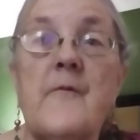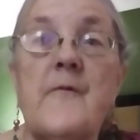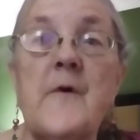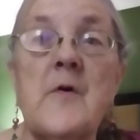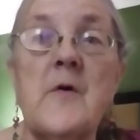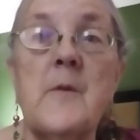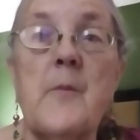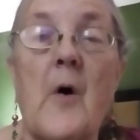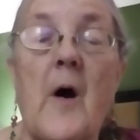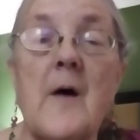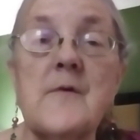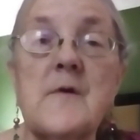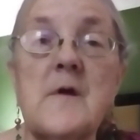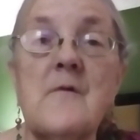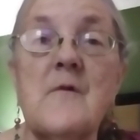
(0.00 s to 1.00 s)
feeling
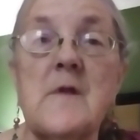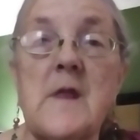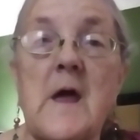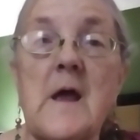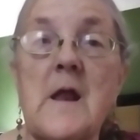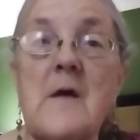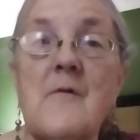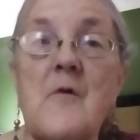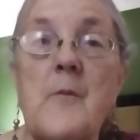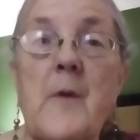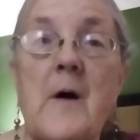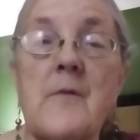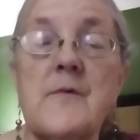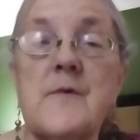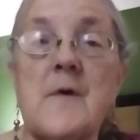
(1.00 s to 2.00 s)
positive and negative
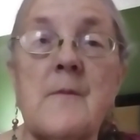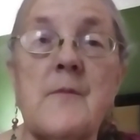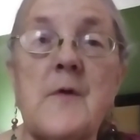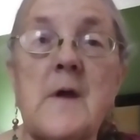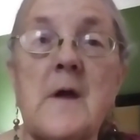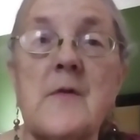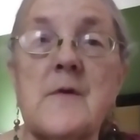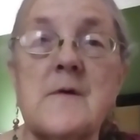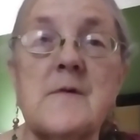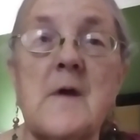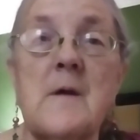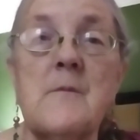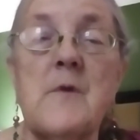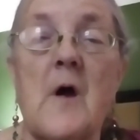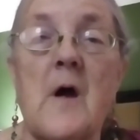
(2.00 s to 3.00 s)
about something at the
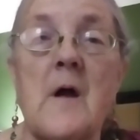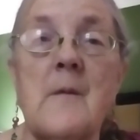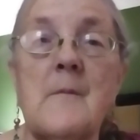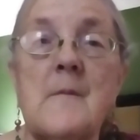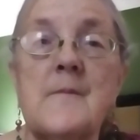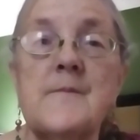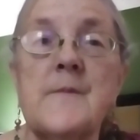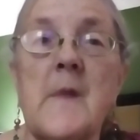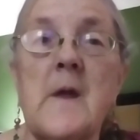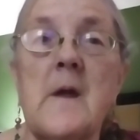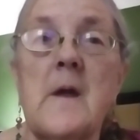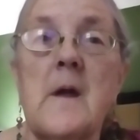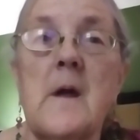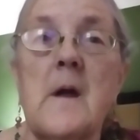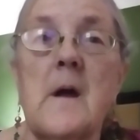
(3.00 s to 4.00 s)
same time.
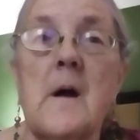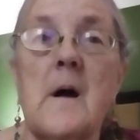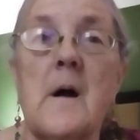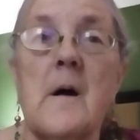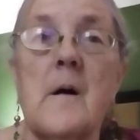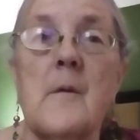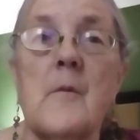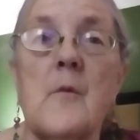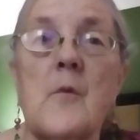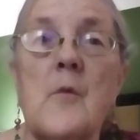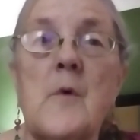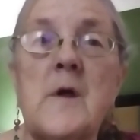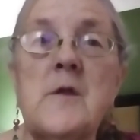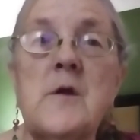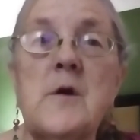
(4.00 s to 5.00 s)

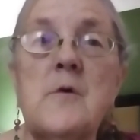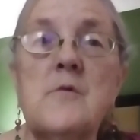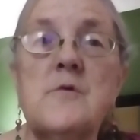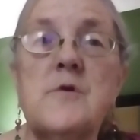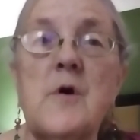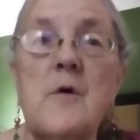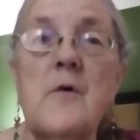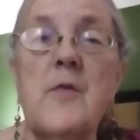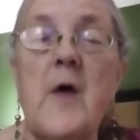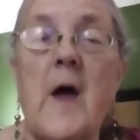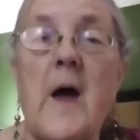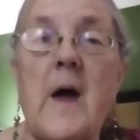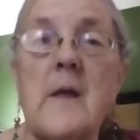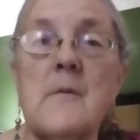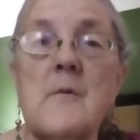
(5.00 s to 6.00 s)
When you do
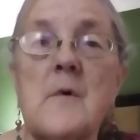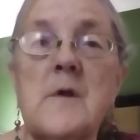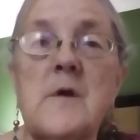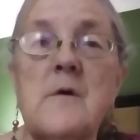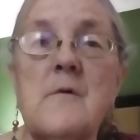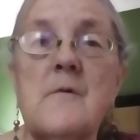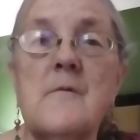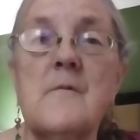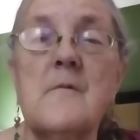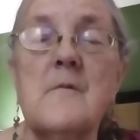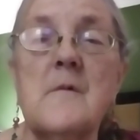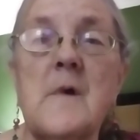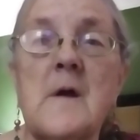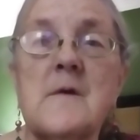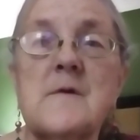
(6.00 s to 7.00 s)
that, when you
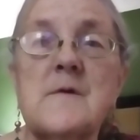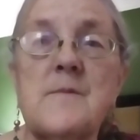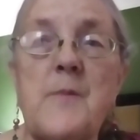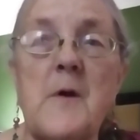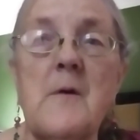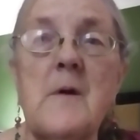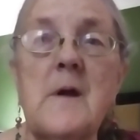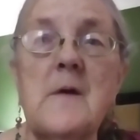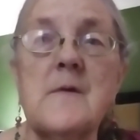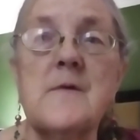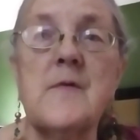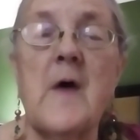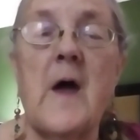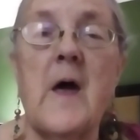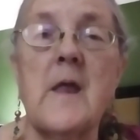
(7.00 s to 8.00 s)
experience
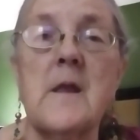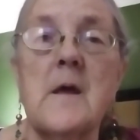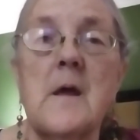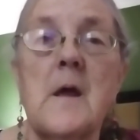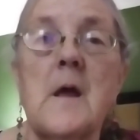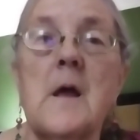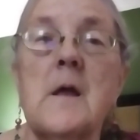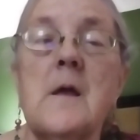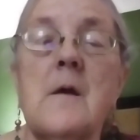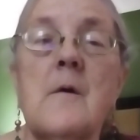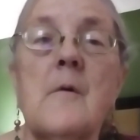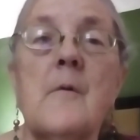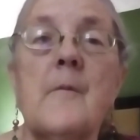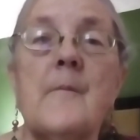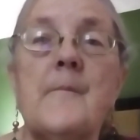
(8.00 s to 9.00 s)
that,
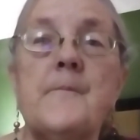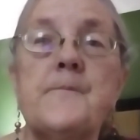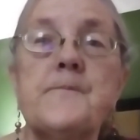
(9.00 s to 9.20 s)
you